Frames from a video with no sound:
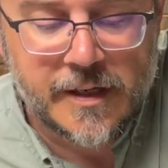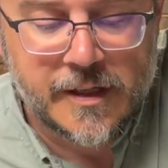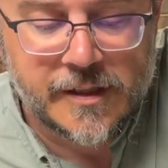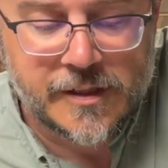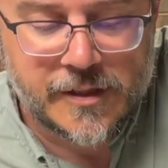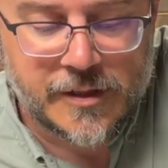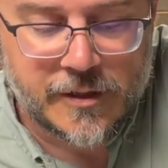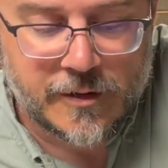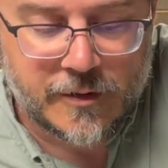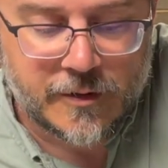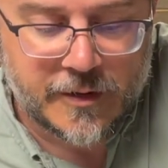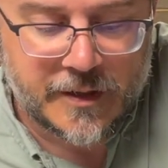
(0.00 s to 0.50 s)

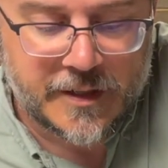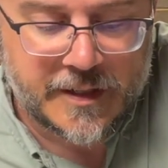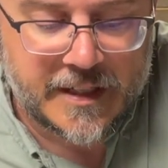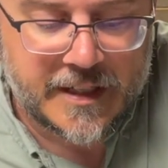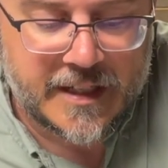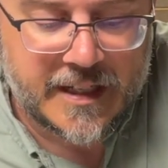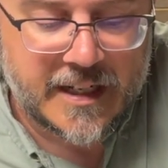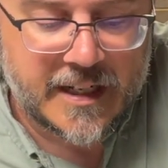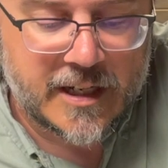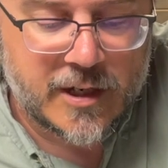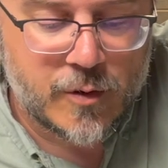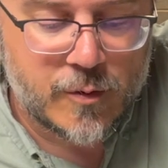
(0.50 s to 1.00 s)
So you're going to
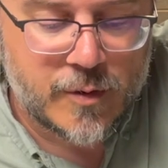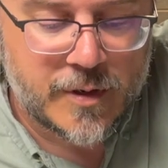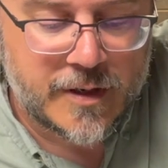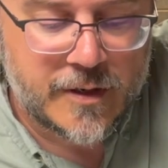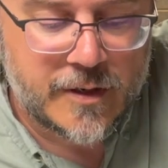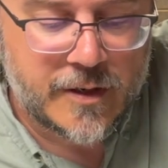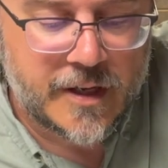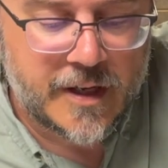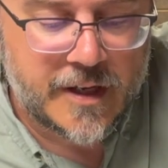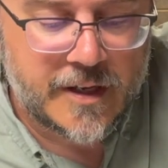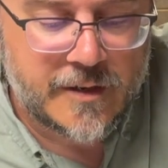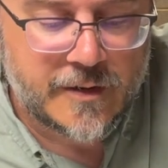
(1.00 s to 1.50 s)
get it going
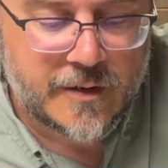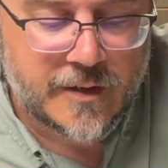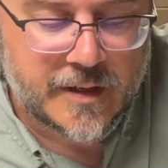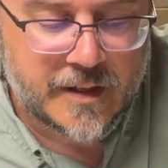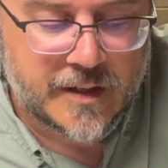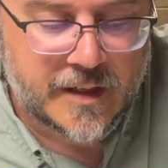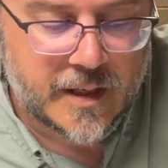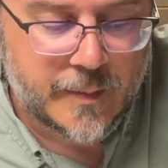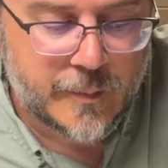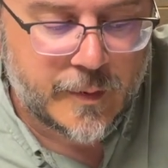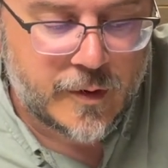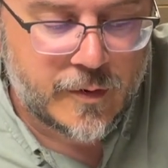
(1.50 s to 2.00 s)
good, and you're going to
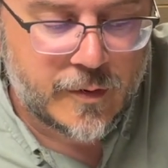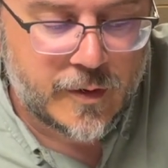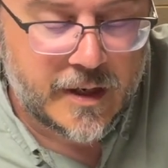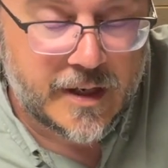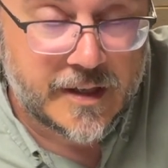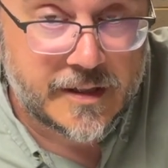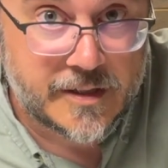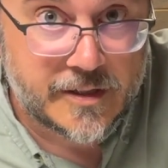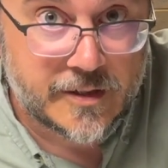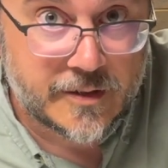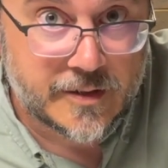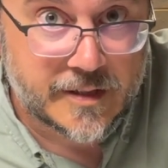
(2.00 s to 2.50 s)
come
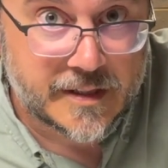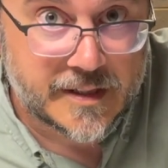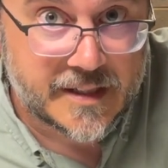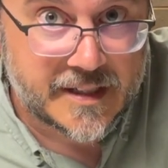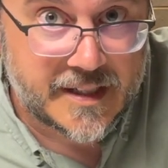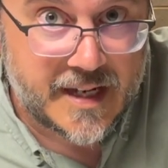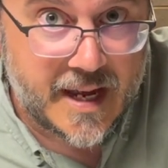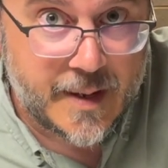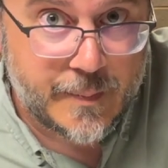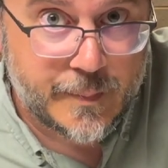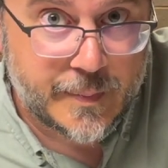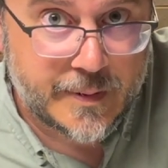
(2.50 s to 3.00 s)
across and you're going to
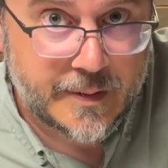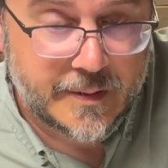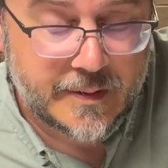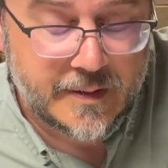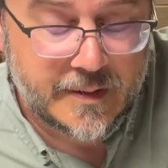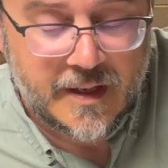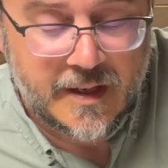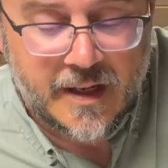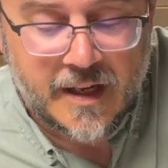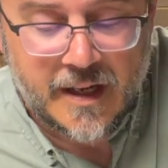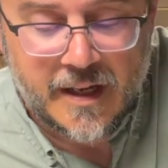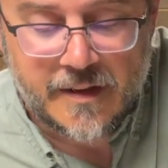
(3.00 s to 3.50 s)
stop,
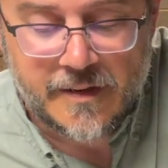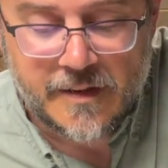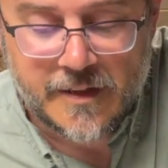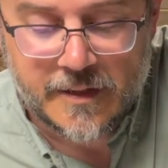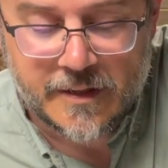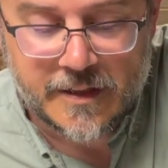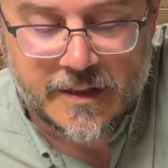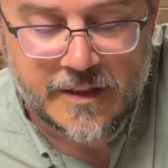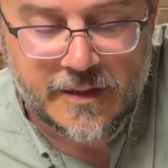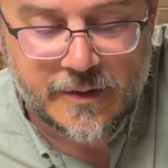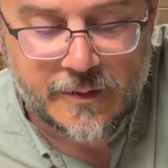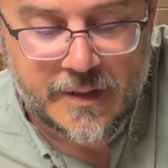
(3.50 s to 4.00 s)
and you're
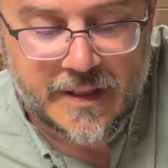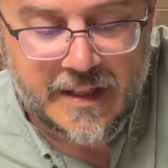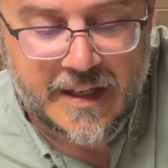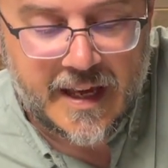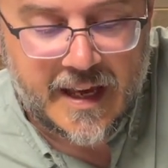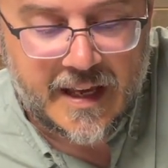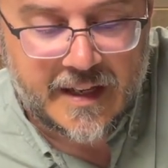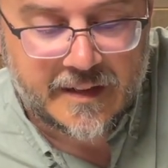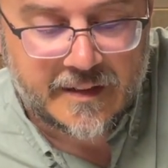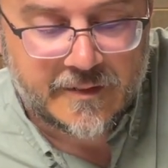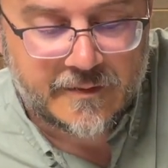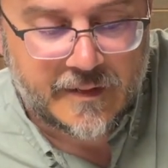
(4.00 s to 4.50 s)
going to do it
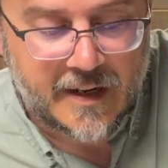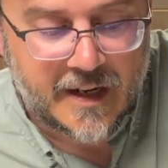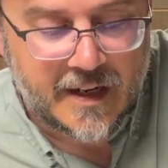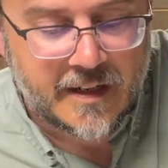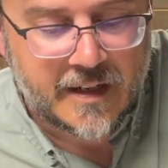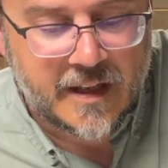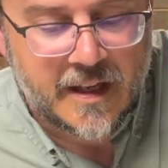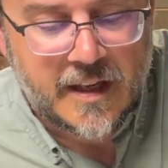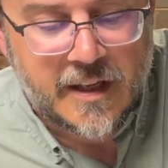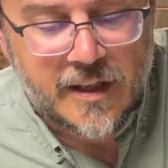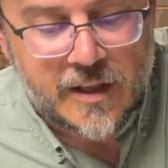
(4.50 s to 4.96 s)
again, right?